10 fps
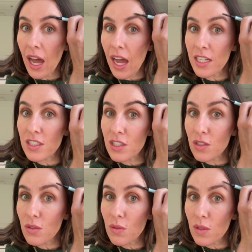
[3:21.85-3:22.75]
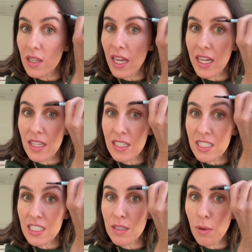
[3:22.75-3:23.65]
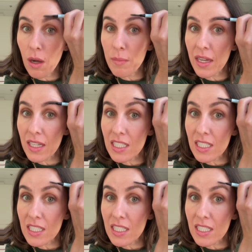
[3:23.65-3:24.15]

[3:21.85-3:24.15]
I do like the tinted pomade,